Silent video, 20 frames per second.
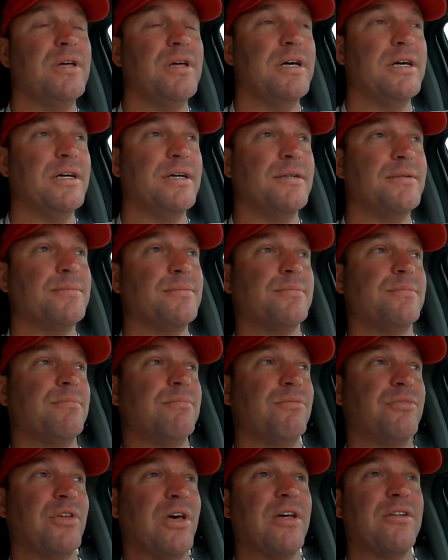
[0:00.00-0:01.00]

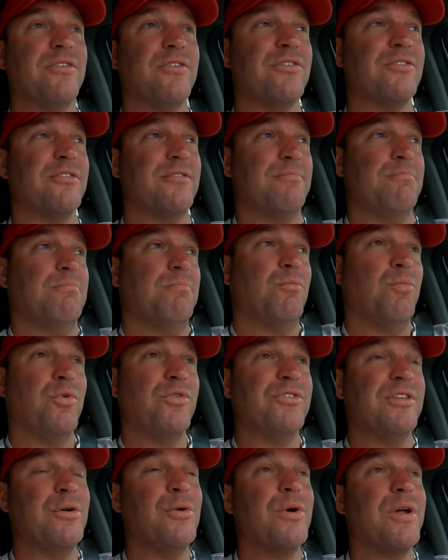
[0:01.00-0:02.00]
Um, so I just,
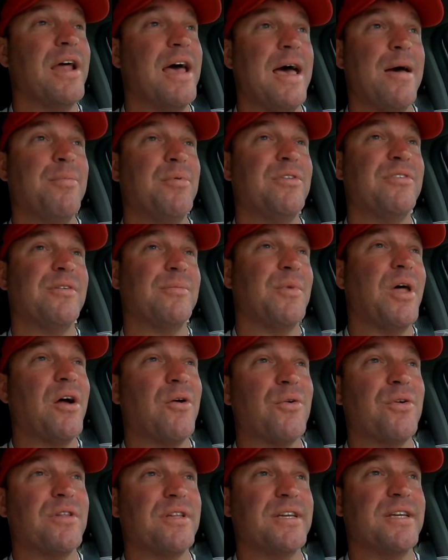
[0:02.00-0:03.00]
we'll see what happens. I'm not
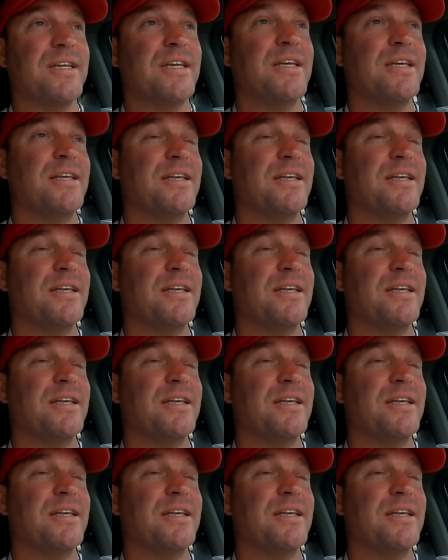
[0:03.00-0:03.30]
really